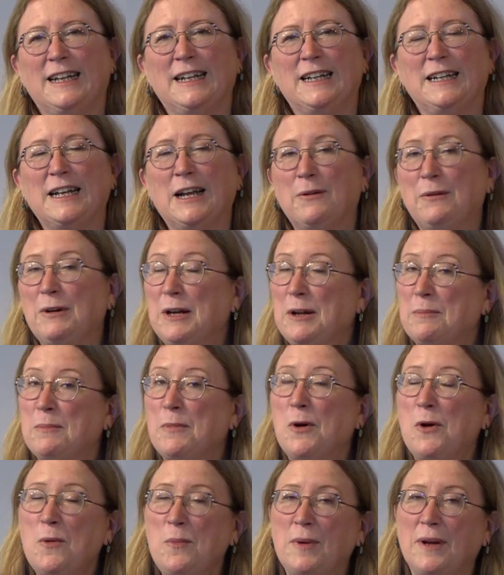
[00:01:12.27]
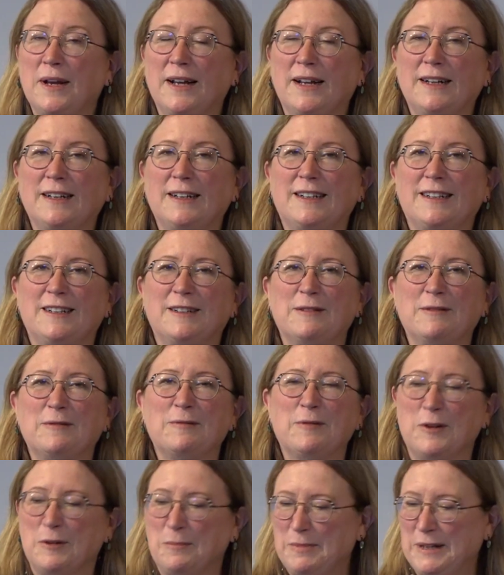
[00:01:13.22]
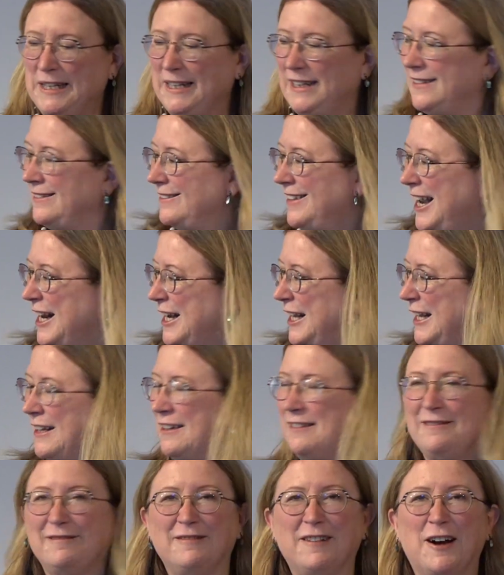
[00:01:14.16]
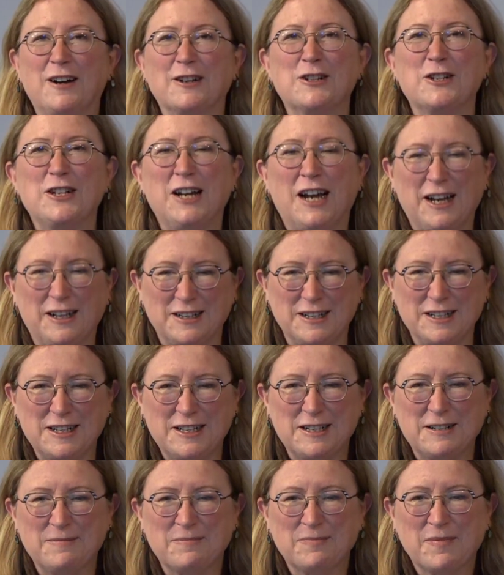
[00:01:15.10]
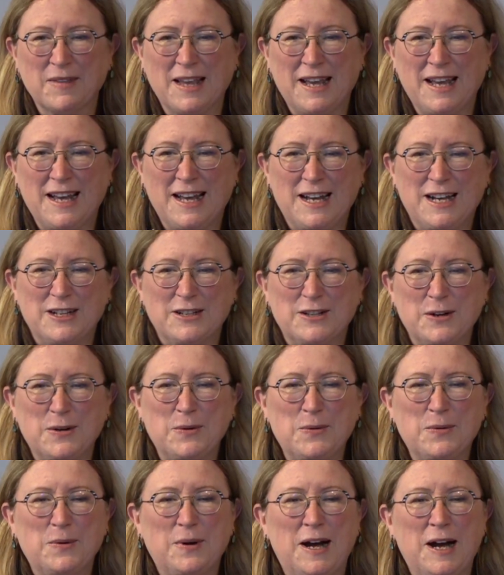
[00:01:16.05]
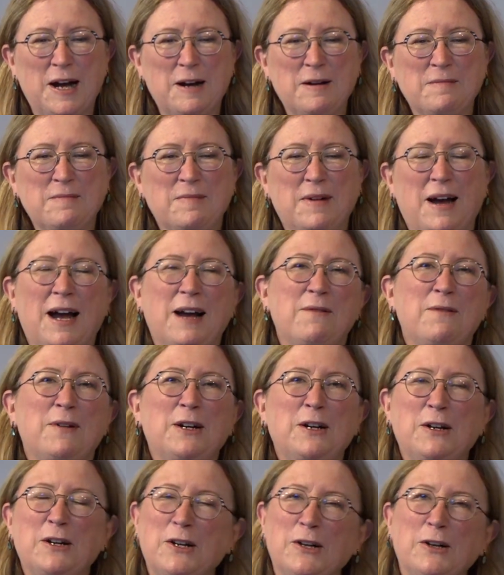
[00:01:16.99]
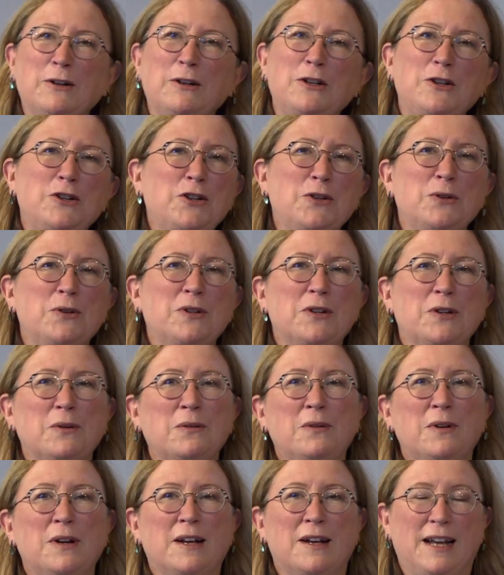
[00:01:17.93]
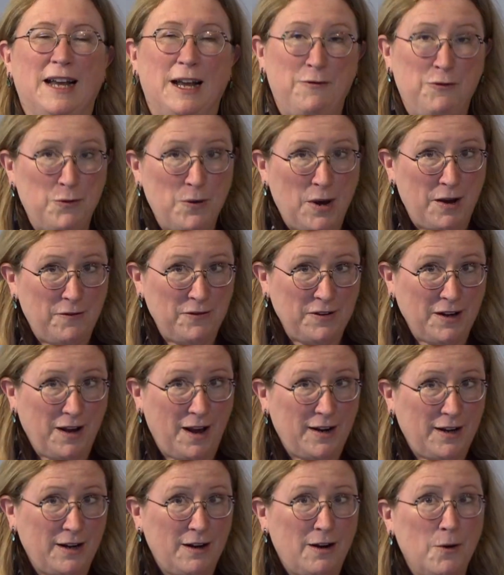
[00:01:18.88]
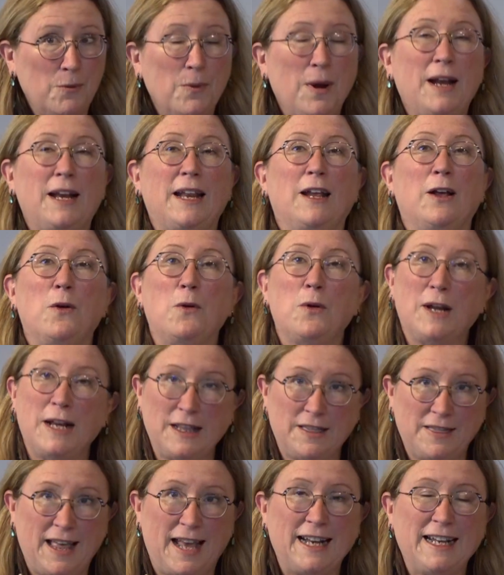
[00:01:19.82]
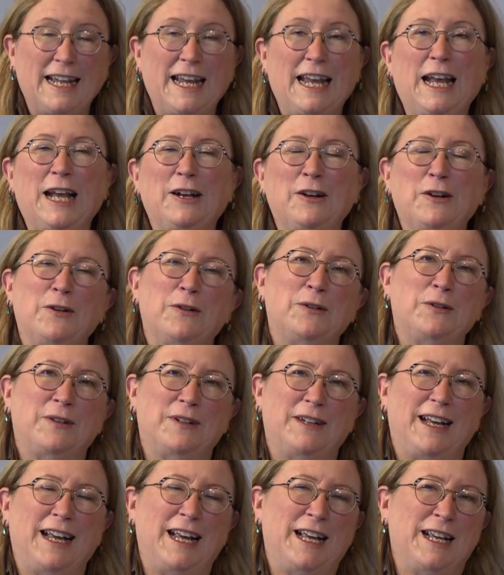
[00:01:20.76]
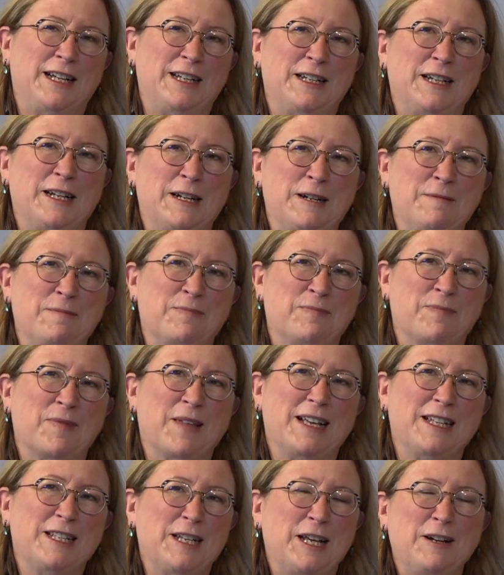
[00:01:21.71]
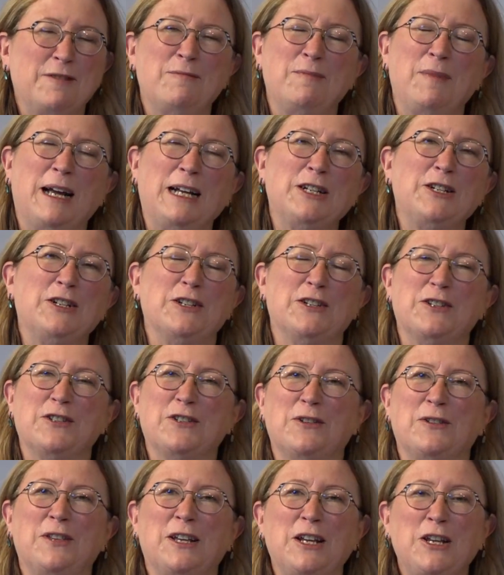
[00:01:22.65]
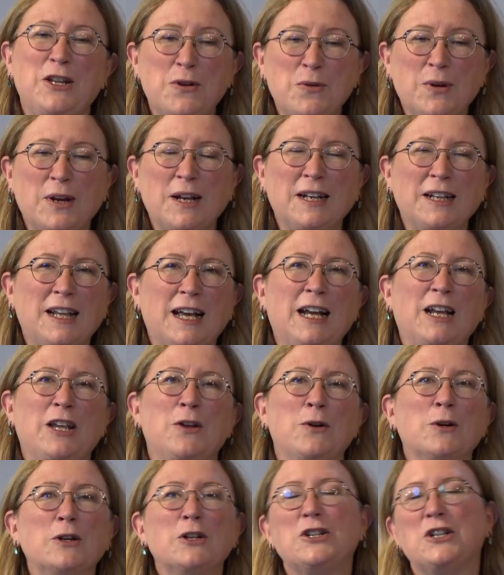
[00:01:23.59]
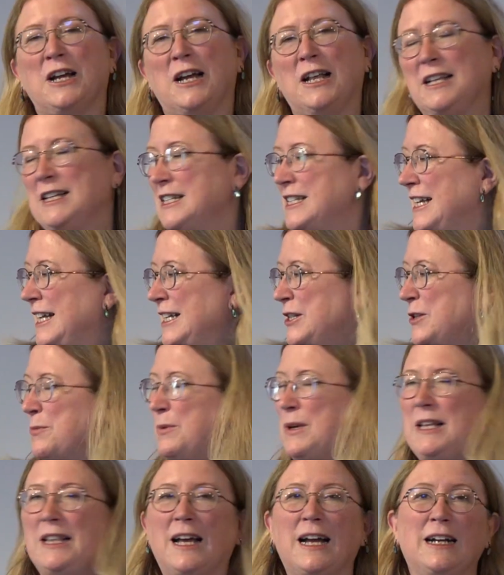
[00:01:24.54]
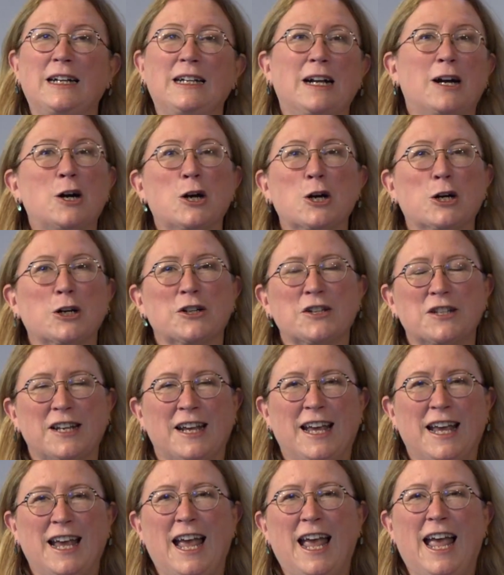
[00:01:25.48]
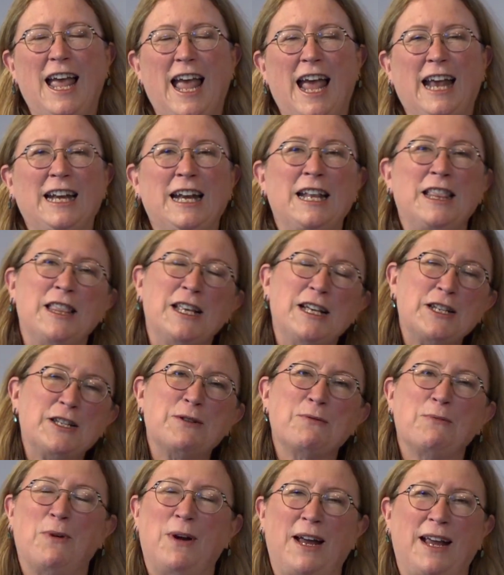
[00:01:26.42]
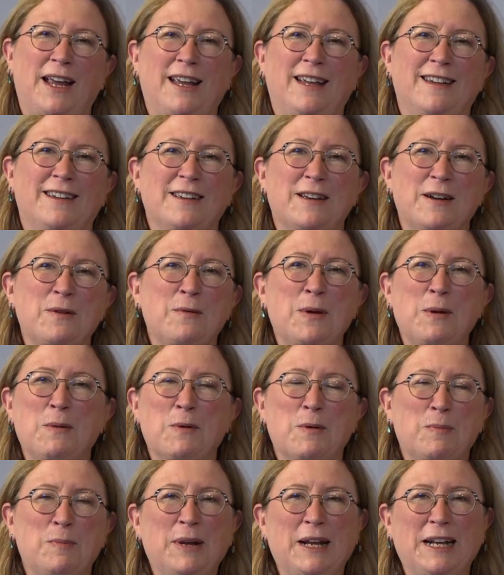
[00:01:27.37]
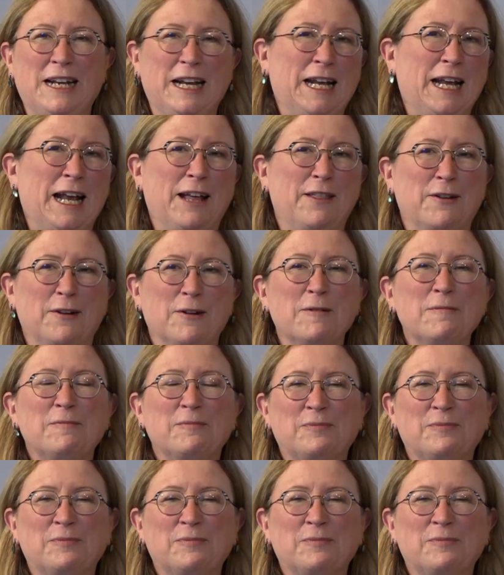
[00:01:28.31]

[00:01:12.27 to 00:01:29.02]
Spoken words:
Now, in a moment, we'll be lighting our chalice. So I want to encourage you to, if you haven't got it already, go get that candle and set of matches so that you can light your chalice as we light ours. And in this way, we will be together.